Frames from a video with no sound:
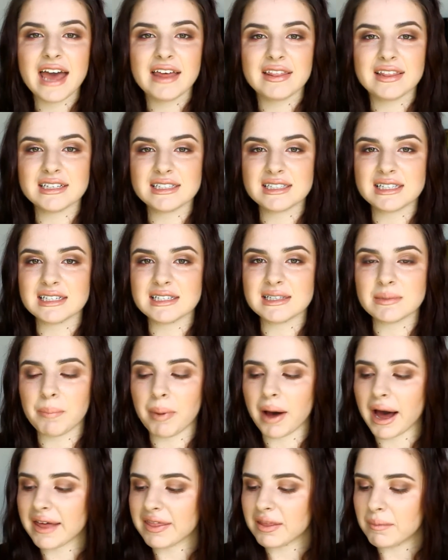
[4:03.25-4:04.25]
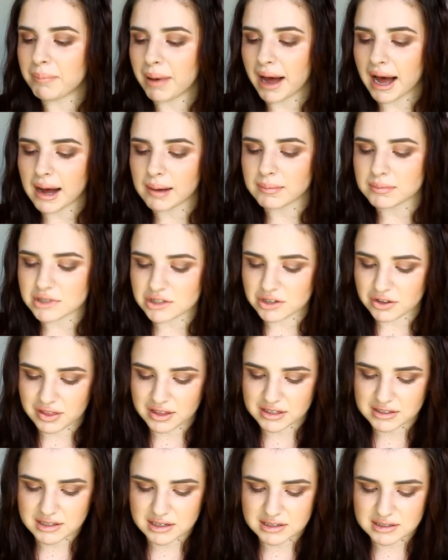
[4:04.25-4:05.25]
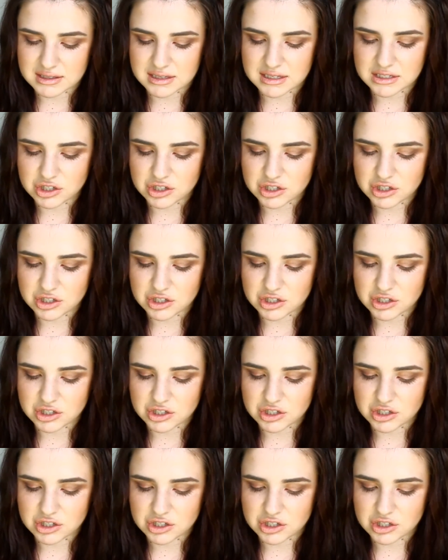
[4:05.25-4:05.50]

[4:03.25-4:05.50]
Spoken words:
This is by the Balm. So this is the